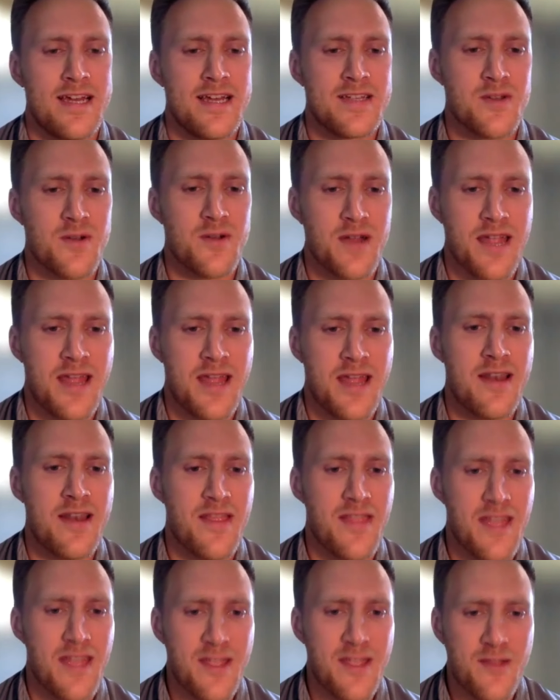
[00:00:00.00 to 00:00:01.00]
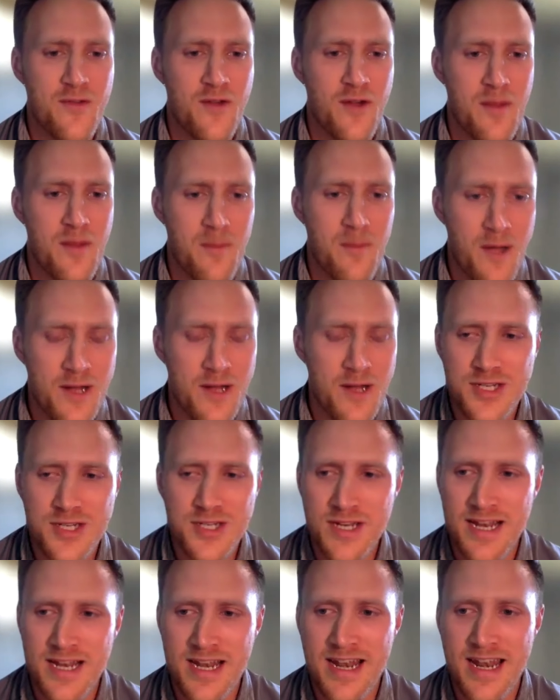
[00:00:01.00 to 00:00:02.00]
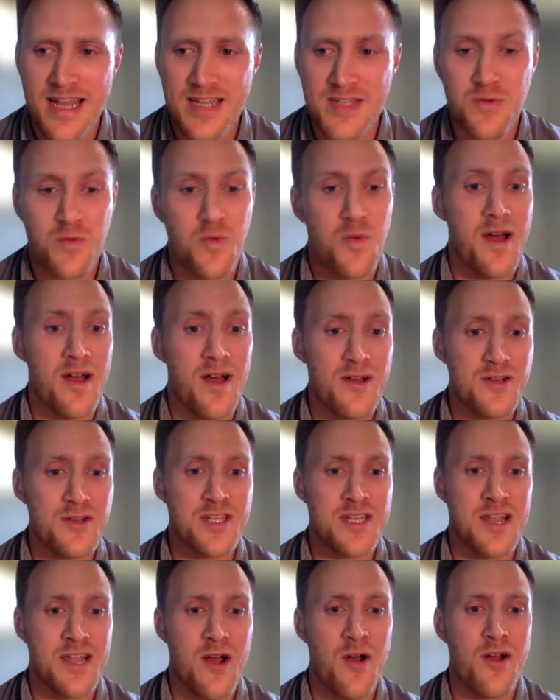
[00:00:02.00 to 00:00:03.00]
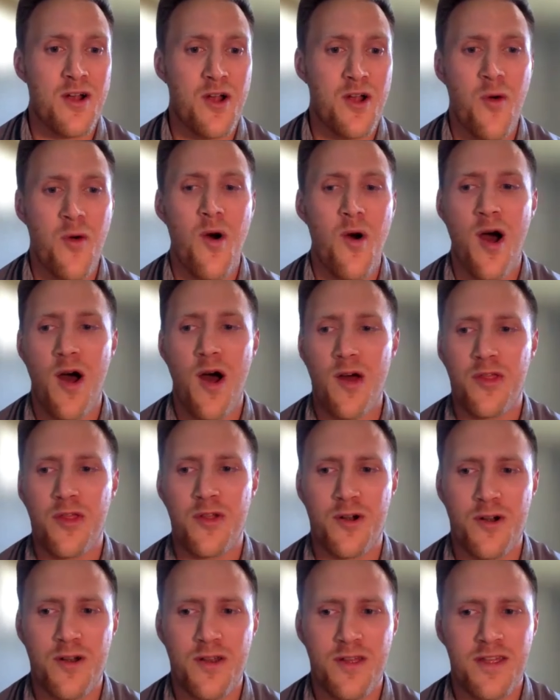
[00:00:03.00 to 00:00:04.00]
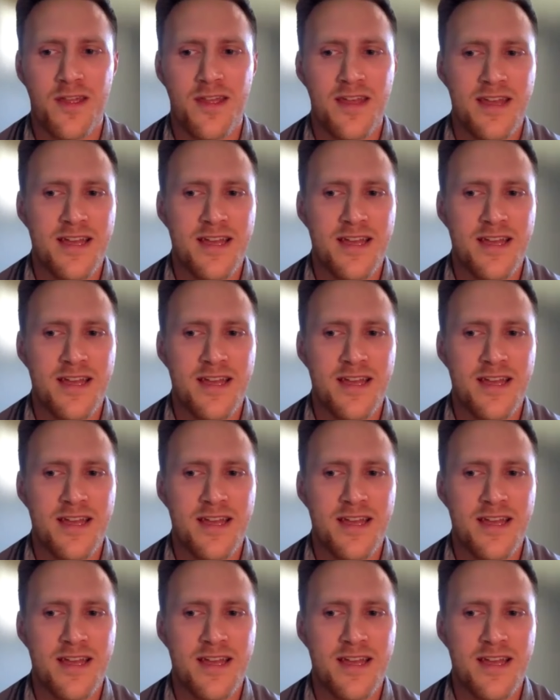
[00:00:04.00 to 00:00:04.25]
So again, thank you very much. And as well, she co-authored